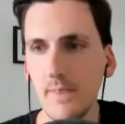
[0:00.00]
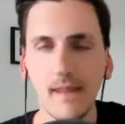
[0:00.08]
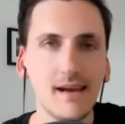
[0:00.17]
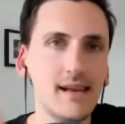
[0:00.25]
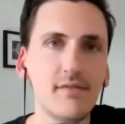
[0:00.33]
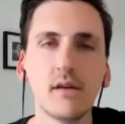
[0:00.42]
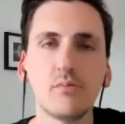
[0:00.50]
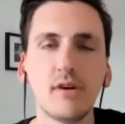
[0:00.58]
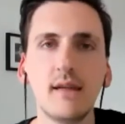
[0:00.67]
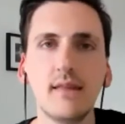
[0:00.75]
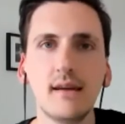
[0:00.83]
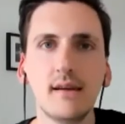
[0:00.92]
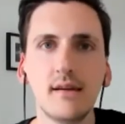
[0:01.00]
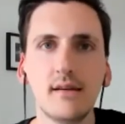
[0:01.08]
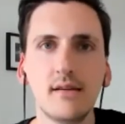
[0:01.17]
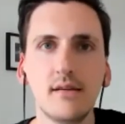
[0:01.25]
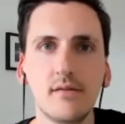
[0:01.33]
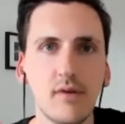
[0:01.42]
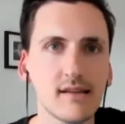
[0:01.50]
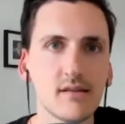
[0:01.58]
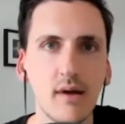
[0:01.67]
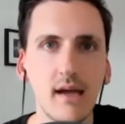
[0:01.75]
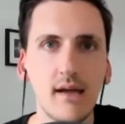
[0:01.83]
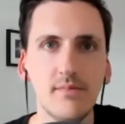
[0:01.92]
living, breathing
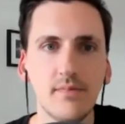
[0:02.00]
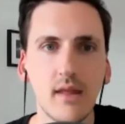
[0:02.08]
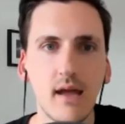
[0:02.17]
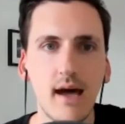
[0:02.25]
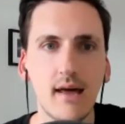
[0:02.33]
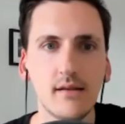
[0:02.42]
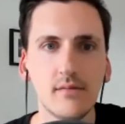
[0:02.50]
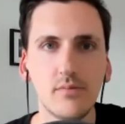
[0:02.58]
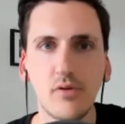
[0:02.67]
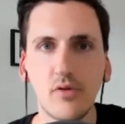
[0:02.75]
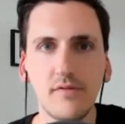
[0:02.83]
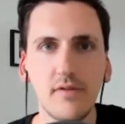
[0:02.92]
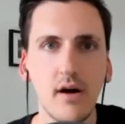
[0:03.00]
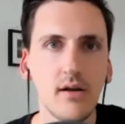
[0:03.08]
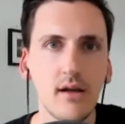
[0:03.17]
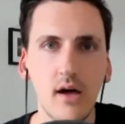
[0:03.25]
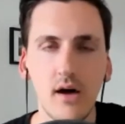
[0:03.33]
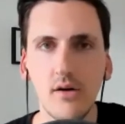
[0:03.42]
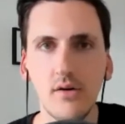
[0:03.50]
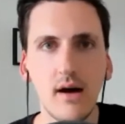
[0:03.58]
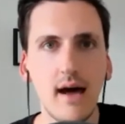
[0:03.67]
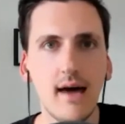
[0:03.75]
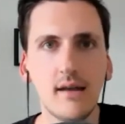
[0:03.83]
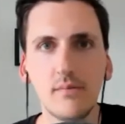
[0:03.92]
resume and portfolio
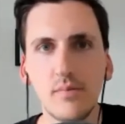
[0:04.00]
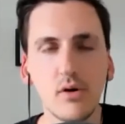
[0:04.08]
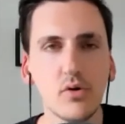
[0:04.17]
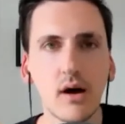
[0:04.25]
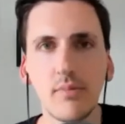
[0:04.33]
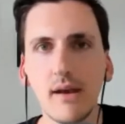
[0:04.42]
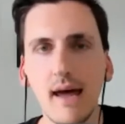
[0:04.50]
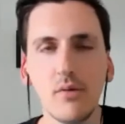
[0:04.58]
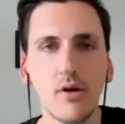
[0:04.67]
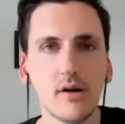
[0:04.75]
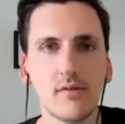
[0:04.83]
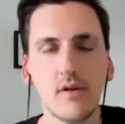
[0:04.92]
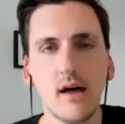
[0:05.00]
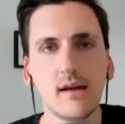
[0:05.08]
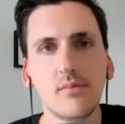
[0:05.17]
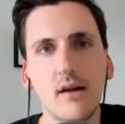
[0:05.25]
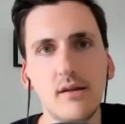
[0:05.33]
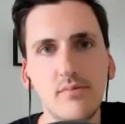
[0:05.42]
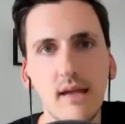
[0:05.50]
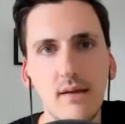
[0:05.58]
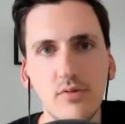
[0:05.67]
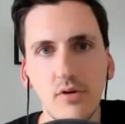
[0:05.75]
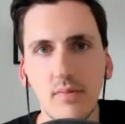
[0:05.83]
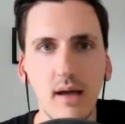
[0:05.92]
and build up a network of like-minded
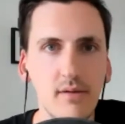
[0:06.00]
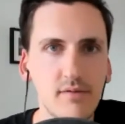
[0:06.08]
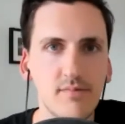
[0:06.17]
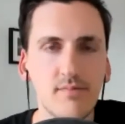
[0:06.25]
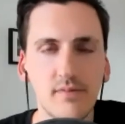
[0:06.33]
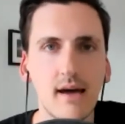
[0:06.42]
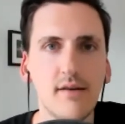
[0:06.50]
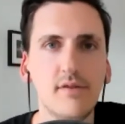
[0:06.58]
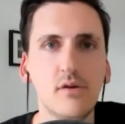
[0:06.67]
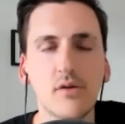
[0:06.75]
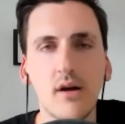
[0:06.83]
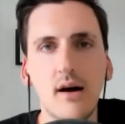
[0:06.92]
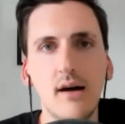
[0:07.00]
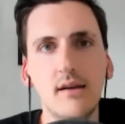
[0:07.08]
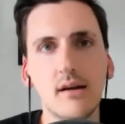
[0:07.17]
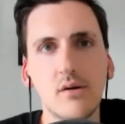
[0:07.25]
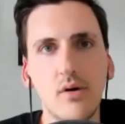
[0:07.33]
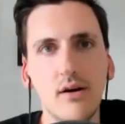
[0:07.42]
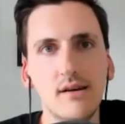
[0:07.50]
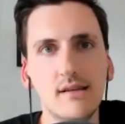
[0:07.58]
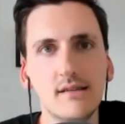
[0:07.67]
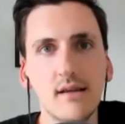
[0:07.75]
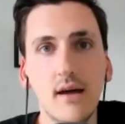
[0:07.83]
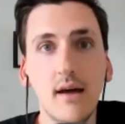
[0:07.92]
people and maybe get a few client
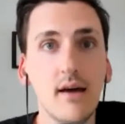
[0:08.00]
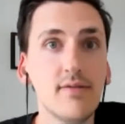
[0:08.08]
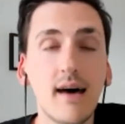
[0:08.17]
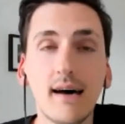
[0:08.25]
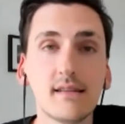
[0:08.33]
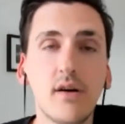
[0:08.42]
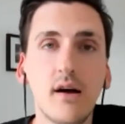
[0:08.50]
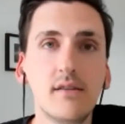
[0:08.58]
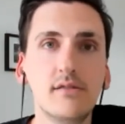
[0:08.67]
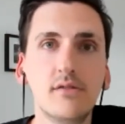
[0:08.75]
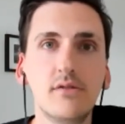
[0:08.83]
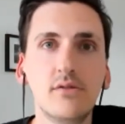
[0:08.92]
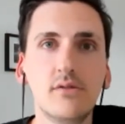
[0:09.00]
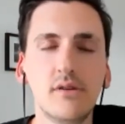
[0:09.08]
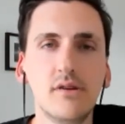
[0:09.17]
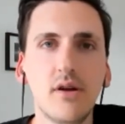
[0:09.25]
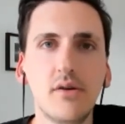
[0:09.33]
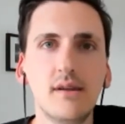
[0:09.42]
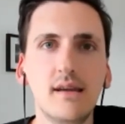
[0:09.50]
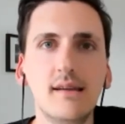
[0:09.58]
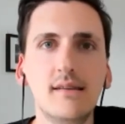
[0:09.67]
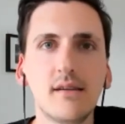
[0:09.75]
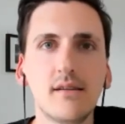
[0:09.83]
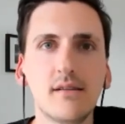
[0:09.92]
inquiries, that's fine too. You don't need
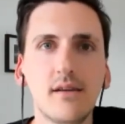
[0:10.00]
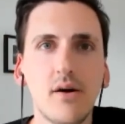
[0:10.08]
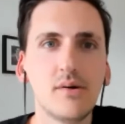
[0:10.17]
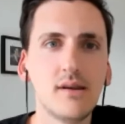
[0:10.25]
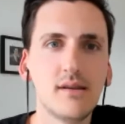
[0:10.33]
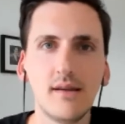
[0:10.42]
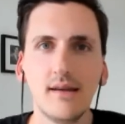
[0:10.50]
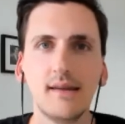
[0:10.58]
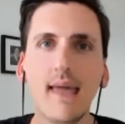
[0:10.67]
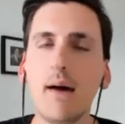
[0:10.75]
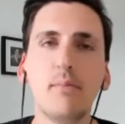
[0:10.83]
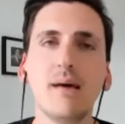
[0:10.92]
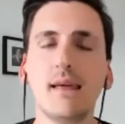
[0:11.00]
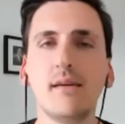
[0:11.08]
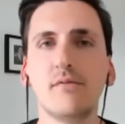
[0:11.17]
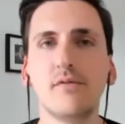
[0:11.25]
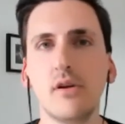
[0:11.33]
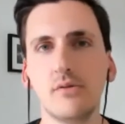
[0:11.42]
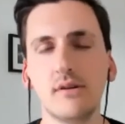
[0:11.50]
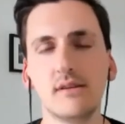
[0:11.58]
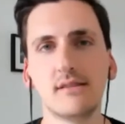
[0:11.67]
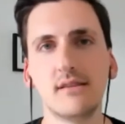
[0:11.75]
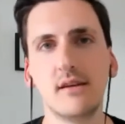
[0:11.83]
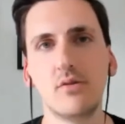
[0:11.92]
to go and get a million
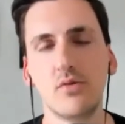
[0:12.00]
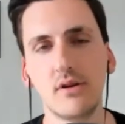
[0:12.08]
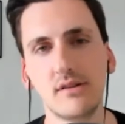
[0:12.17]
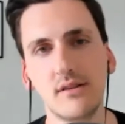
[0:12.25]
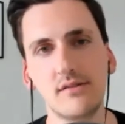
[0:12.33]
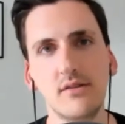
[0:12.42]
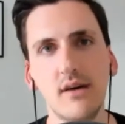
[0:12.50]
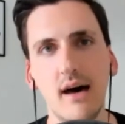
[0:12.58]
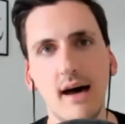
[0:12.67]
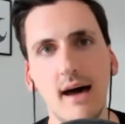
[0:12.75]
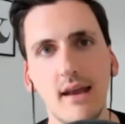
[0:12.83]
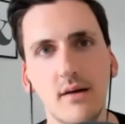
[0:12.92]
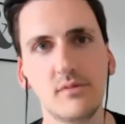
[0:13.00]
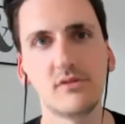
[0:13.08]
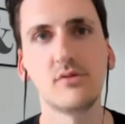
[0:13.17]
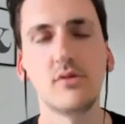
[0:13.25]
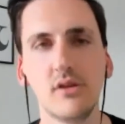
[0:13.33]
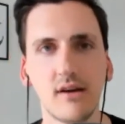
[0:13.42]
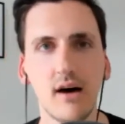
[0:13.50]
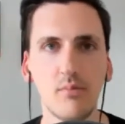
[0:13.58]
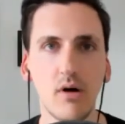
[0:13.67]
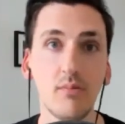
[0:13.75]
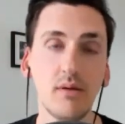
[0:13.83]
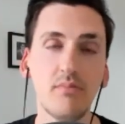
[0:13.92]
followers in order to do that. And I'm sure your time
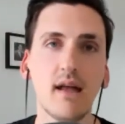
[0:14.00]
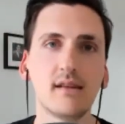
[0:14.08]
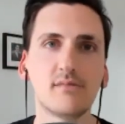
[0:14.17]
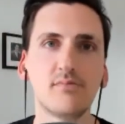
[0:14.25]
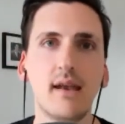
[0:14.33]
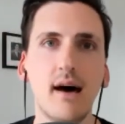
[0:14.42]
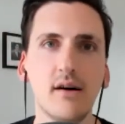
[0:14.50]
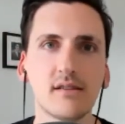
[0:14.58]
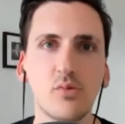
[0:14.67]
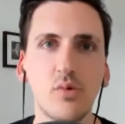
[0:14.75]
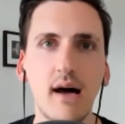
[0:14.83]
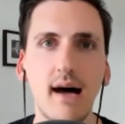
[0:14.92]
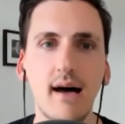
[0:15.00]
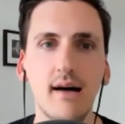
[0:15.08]
might be better spent elsewhere.